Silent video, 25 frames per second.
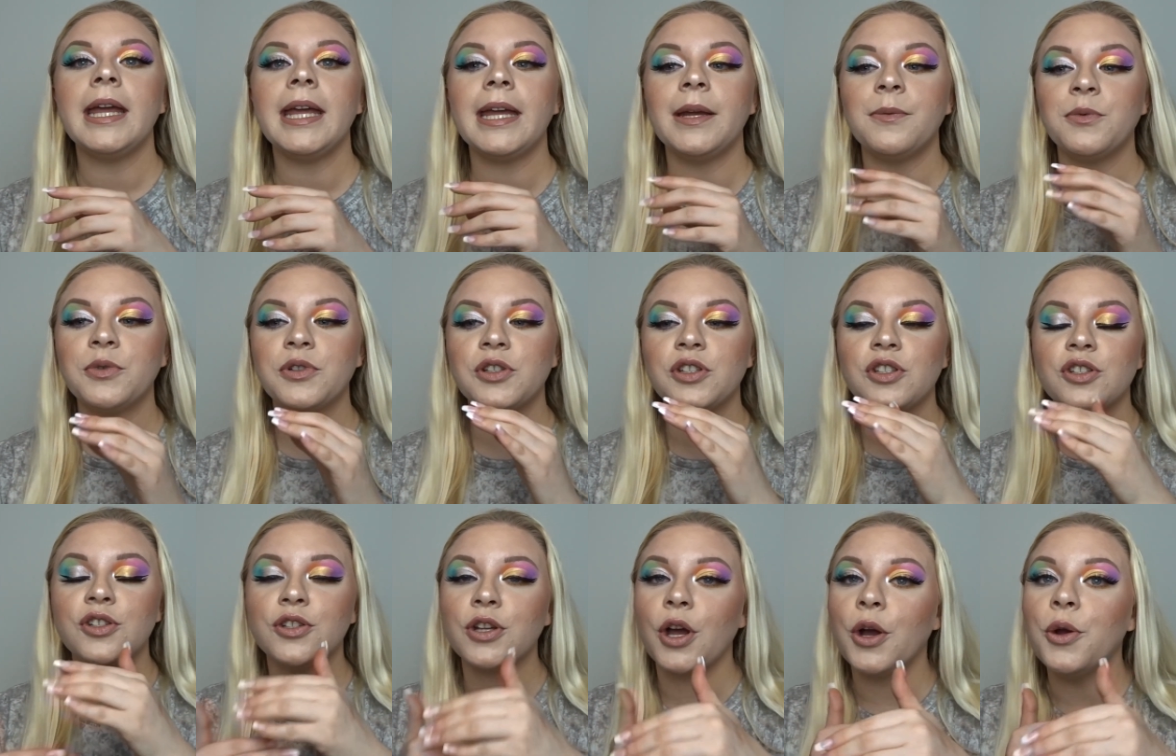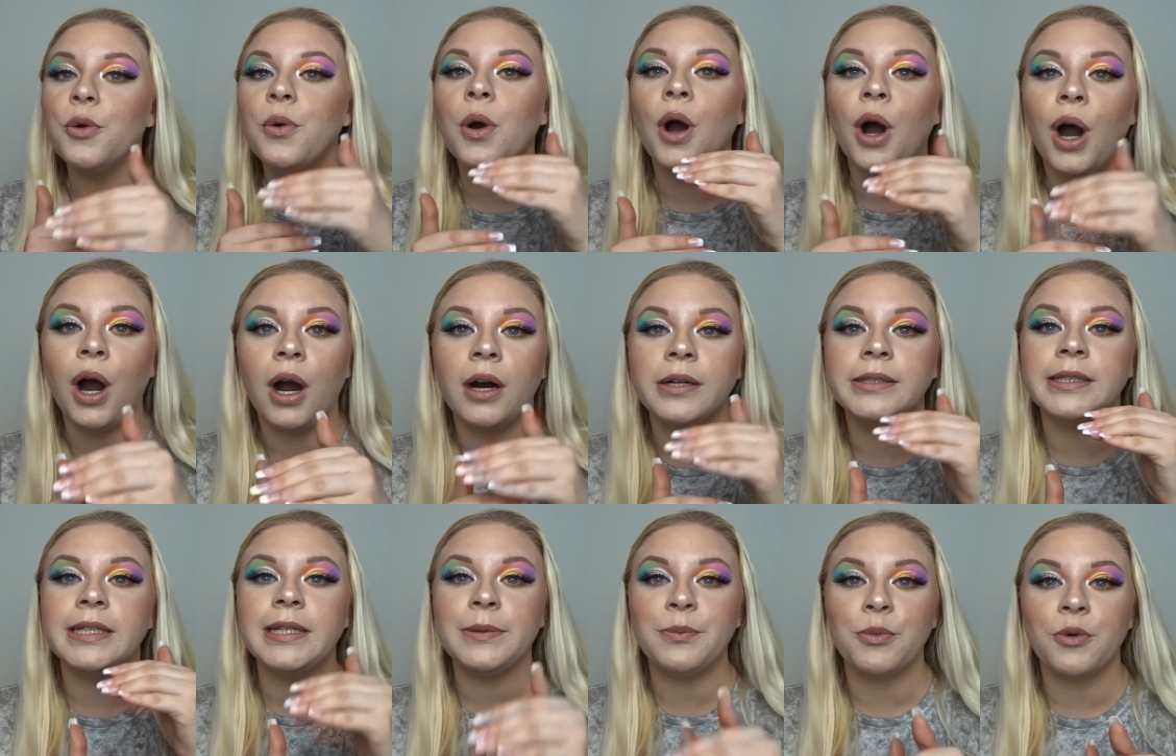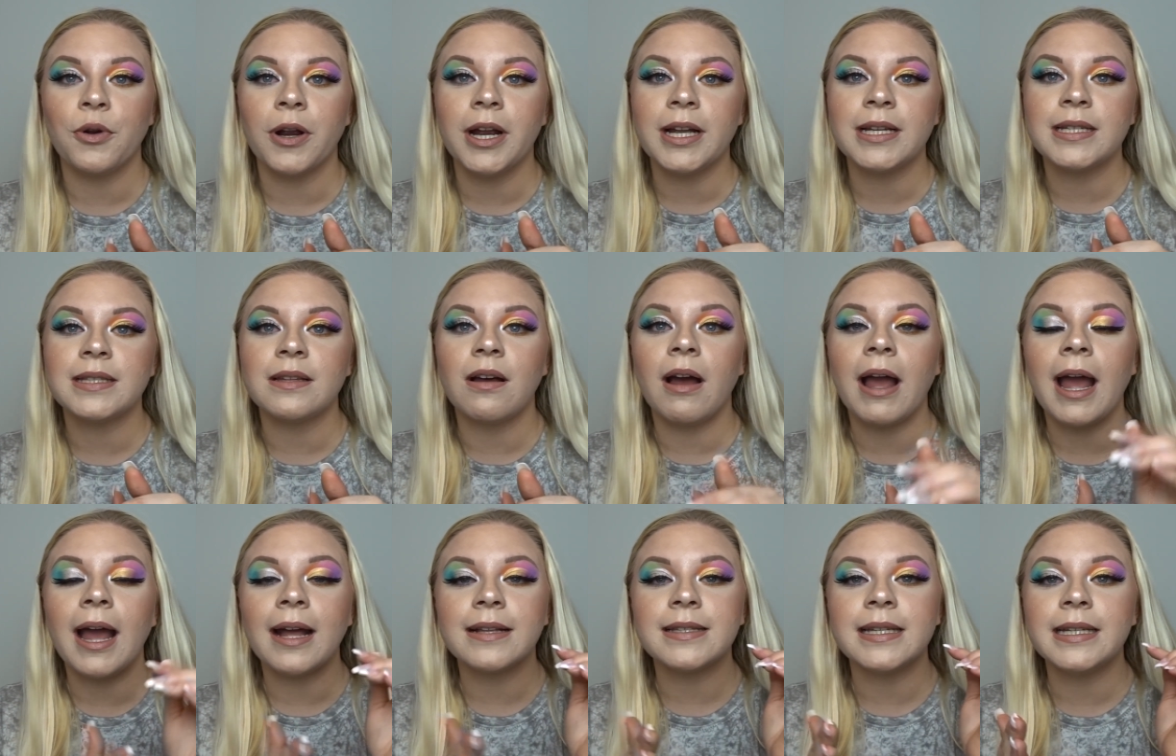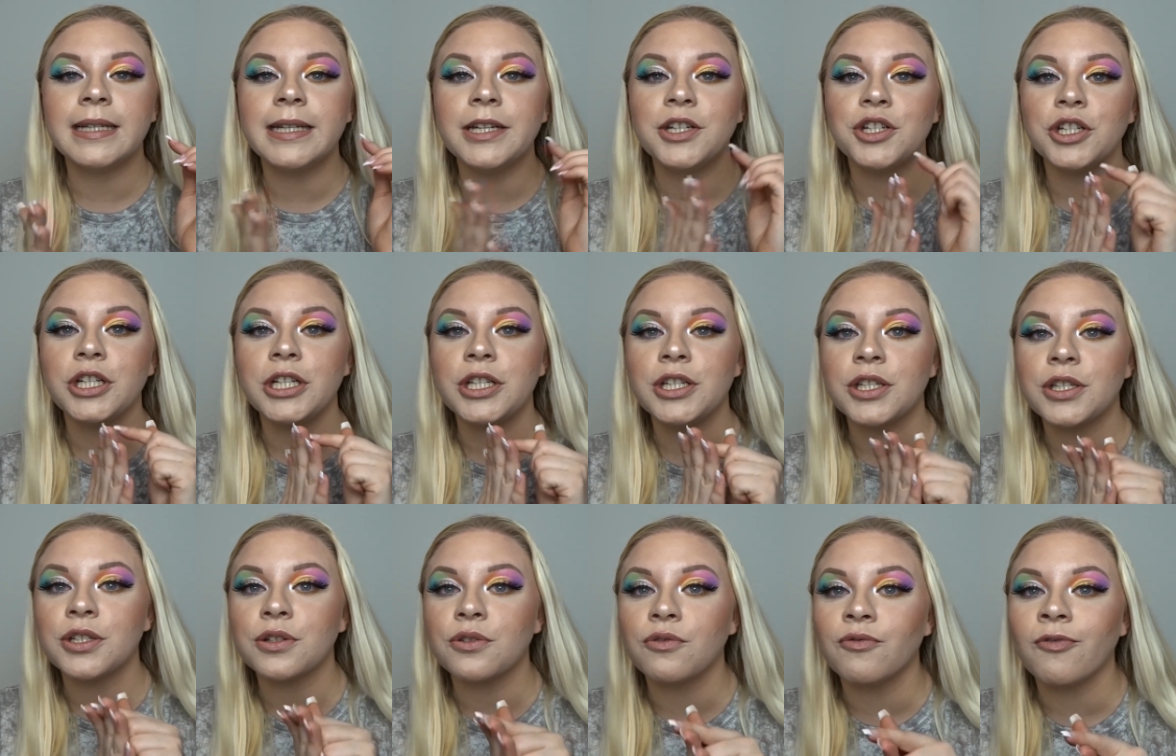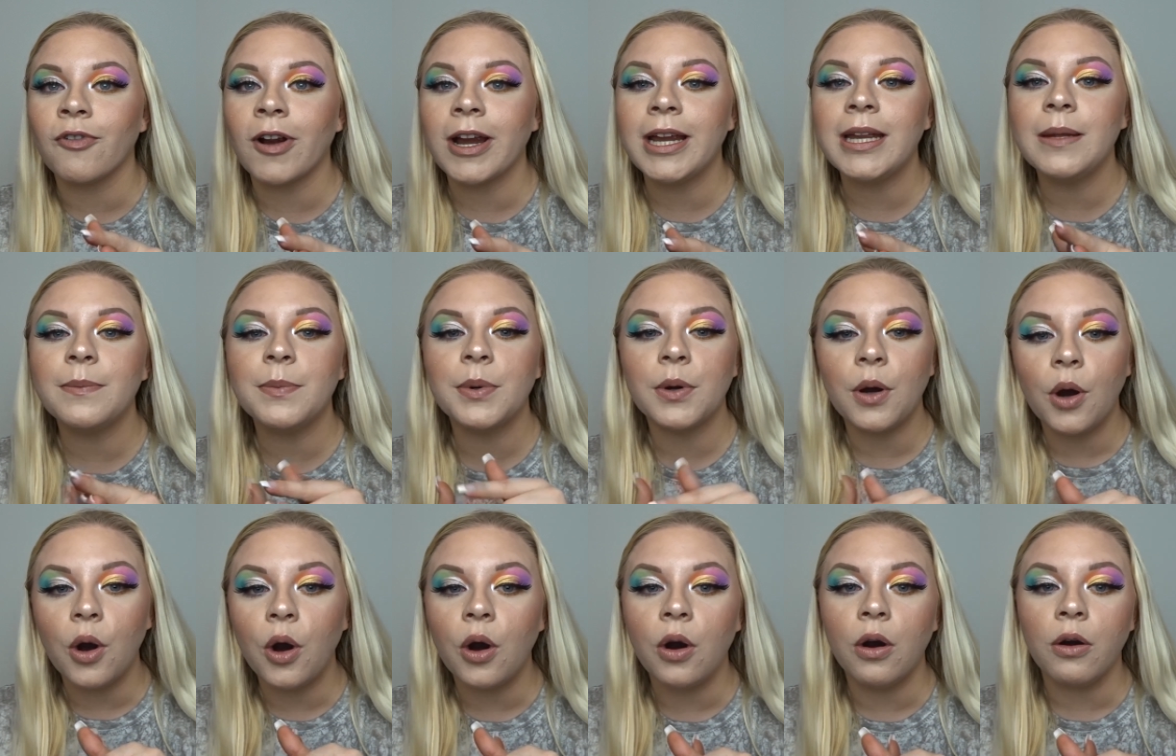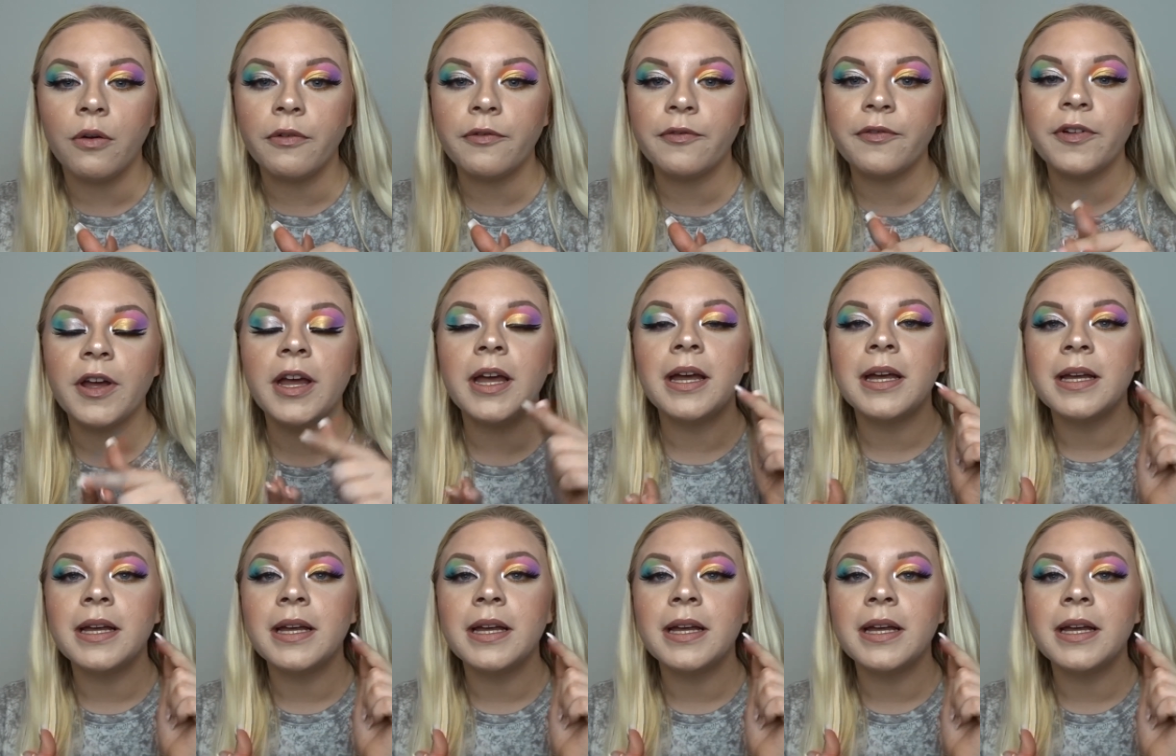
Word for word: it was so hardly pressed that I had to literally scrape off